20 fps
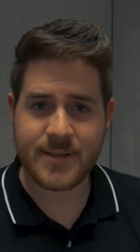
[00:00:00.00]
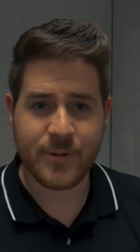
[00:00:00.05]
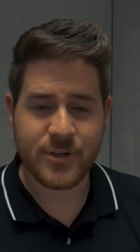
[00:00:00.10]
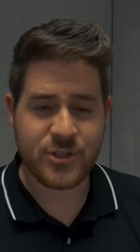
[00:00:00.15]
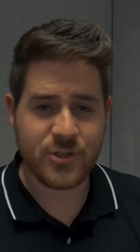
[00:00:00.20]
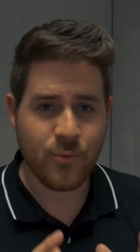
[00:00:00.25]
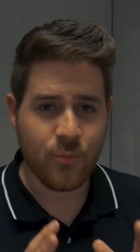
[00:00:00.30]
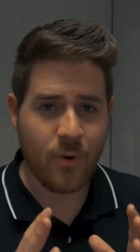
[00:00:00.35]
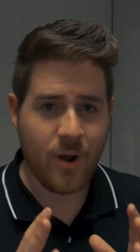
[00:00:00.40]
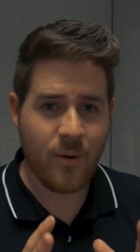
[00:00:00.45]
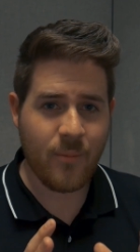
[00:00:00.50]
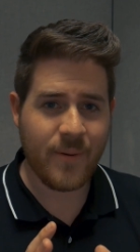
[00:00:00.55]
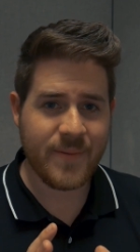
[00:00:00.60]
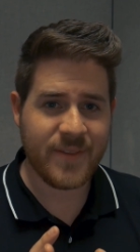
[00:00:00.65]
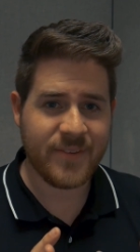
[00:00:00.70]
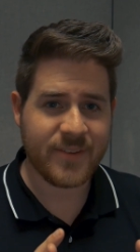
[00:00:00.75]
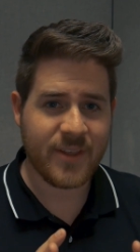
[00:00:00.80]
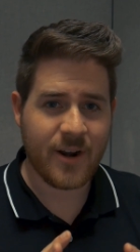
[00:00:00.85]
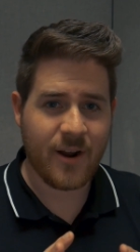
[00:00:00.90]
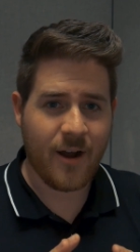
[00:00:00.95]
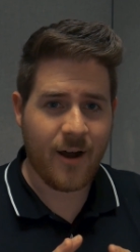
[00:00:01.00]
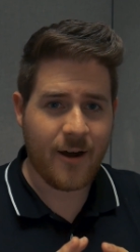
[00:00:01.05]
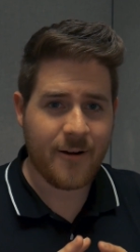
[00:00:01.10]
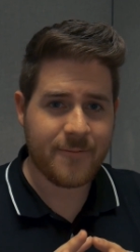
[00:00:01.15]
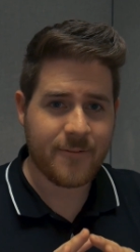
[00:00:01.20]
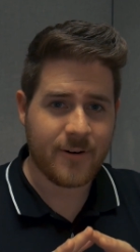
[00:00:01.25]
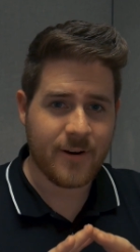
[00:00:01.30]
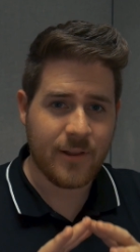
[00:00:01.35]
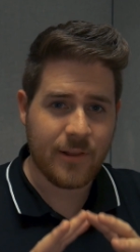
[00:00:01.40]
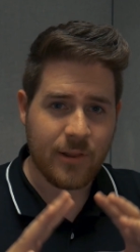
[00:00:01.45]
but you want one that's going to
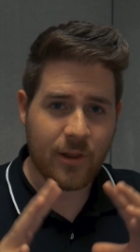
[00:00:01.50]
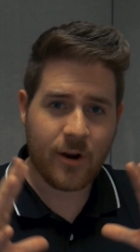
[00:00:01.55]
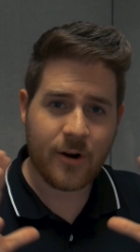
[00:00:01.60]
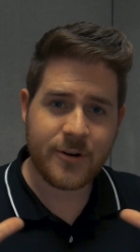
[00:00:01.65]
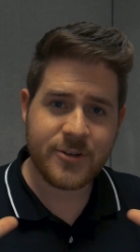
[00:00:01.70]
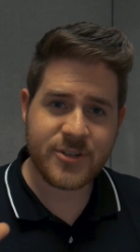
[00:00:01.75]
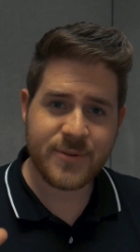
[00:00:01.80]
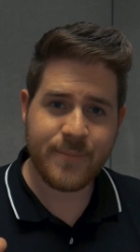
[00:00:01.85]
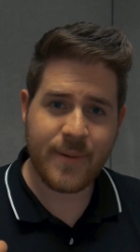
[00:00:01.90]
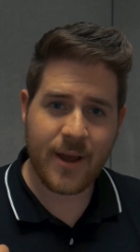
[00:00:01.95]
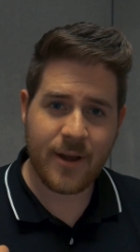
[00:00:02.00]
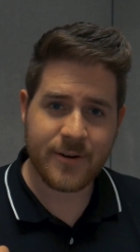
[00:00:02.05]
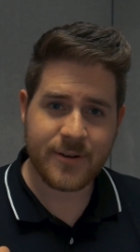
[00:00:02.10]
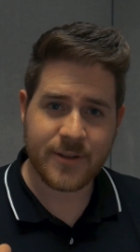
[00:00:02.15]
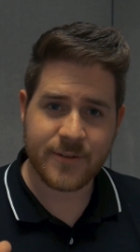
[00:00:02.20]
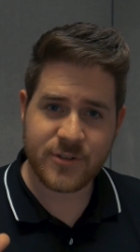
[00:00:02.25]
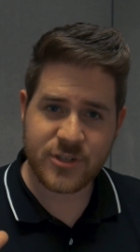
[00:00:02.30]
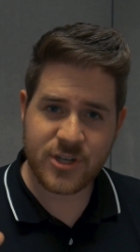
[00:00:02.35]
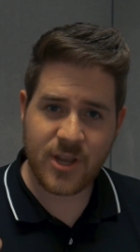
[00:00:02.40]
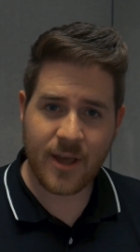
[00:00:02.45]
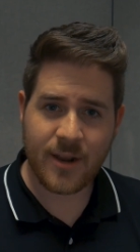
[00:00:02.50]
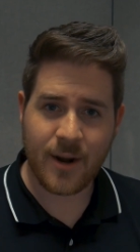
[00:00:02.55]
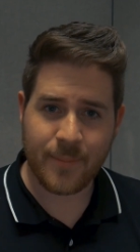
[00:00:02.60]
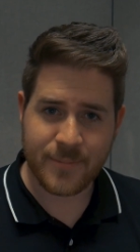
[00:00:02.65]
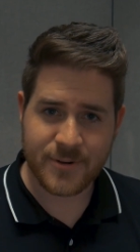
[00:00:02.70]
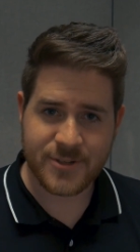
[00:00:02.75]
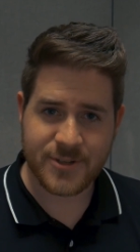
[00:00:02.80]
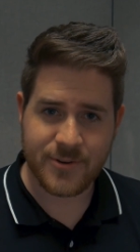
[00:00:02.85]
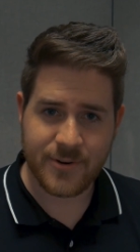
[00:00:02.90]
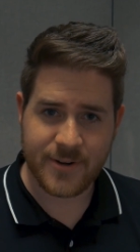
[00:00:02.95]
offer a large amount of shot
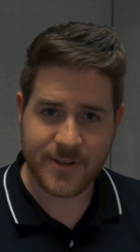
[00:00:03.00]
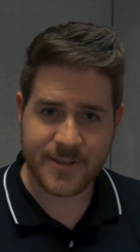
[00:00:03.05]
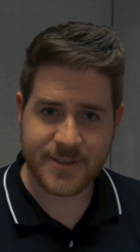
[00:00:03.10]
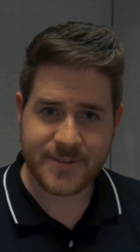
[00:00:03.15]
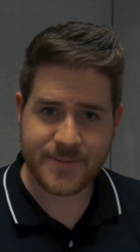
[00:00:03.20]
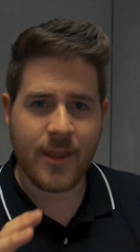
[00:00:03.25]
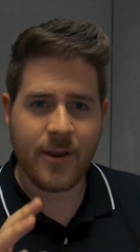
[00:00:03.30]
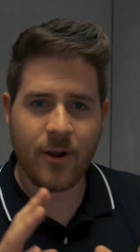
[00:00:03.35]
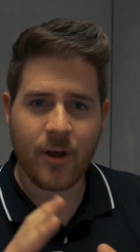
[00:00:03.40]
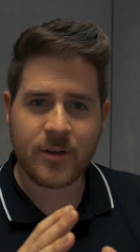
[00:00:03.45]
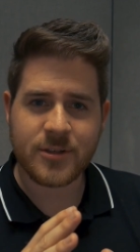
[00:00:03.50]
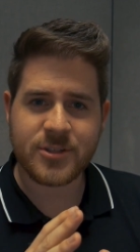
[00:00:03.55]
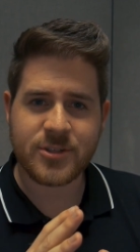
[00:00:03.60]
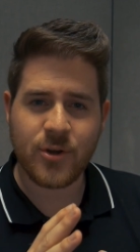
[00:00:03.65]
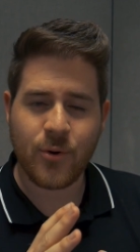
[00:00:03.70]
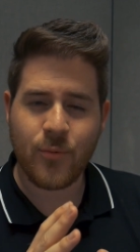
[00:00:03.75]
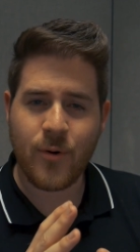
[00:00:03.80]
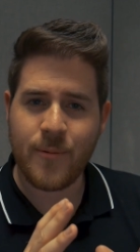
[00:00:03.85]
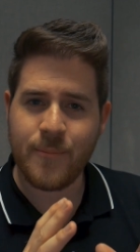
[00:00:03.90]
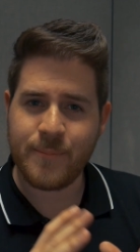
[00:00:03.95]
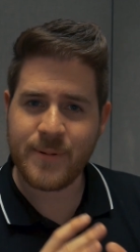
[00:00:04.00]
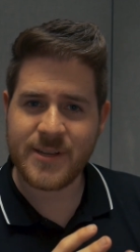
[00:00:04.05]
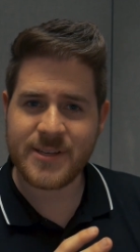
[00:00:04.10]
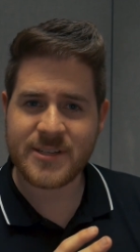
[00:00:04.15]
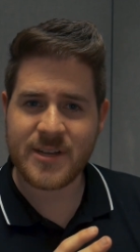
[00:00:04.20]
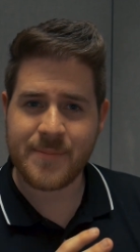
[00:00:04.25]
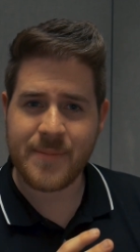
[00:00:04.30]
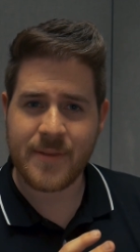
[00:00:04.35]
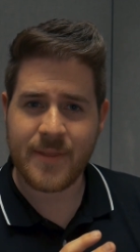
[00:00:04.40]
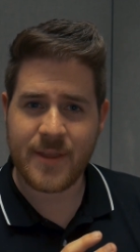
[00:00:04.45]
opportunities and also won't be
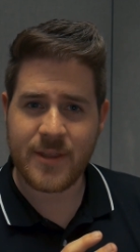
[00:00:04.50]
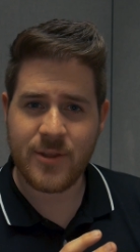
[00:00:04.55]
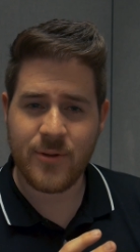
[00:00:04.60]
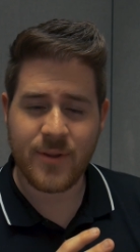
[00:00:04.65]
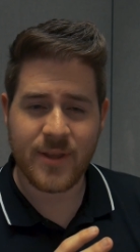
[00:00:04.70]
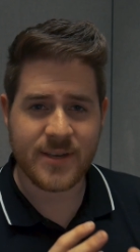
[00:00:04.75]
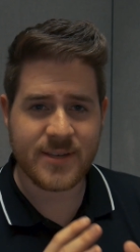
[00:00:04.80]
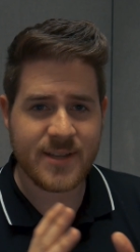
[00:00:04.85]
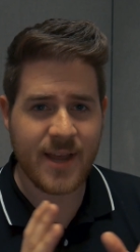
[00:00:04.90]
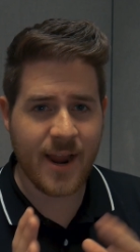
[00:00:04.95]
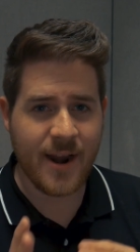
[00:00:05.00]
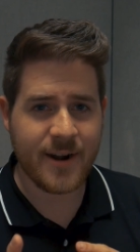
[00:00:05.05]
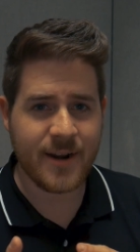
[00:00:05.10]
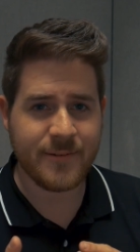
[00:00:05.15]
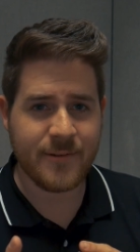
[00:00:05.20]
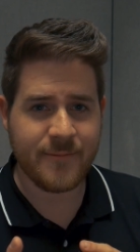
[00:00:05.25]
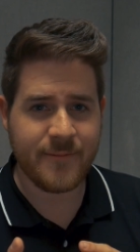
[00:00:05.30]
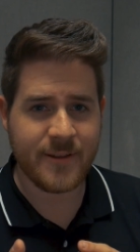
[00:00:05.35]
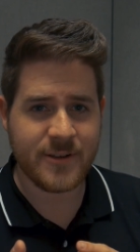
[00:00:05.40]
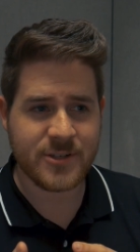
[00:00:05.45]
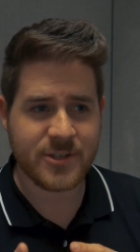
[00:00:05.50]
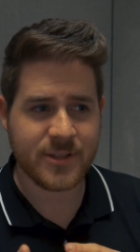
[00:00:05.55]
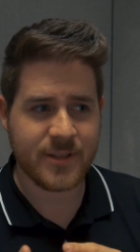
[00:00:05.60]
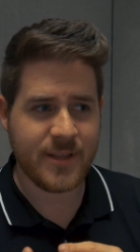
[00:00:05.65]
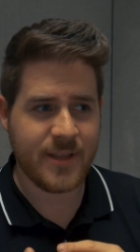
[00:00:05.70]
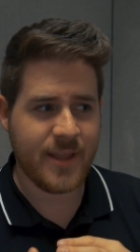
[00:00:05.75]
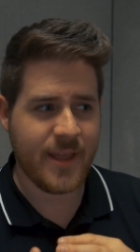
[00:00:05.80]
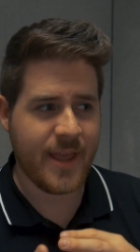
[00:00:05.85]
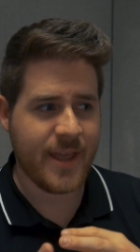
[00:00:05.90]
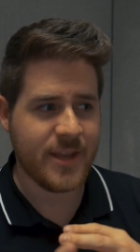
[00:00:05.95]
something that you get tired of
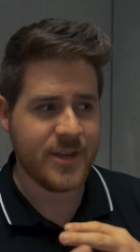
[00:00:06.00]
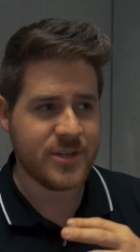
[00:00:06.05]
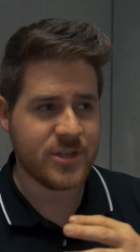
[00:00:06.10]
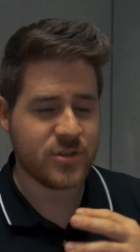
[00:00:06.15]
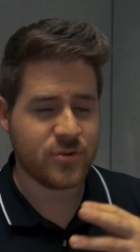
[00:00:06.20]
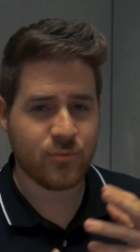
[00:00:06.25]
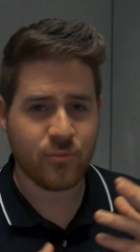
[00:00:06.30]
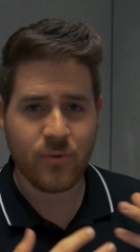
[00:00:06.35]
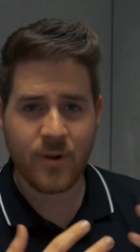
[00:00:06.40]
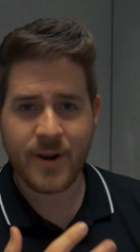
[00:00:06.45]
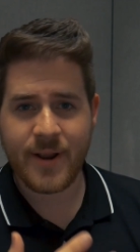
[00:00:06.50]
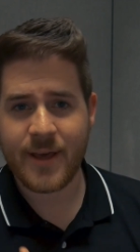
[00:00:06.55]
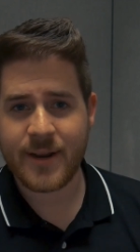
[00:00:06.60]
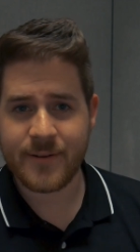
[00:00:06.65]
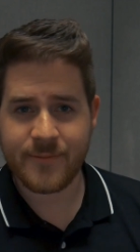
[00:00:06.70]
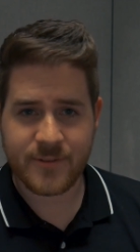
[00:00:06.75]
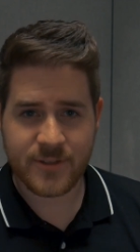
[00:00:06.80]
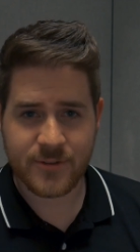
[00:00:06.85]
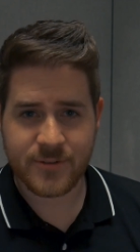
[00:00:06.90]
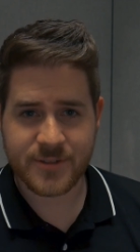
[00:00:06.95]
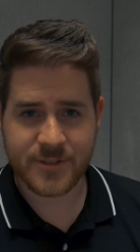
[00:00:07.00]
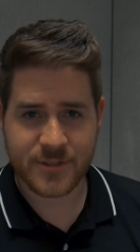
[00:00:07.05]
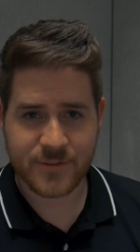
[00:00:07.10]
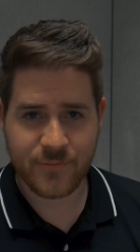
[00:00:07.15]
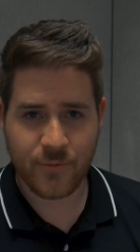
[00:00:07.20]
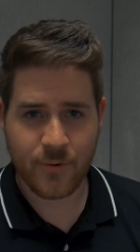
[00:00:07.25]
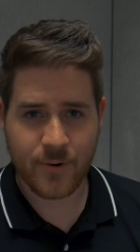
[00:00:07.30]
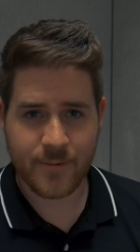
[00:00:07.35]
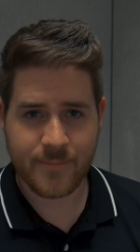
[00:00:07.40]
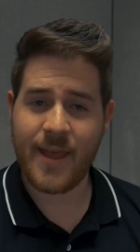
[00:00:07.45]
eventually and just run out of uses
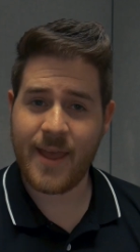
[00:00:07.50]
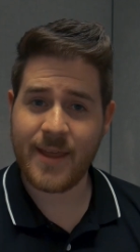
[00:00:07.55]
for.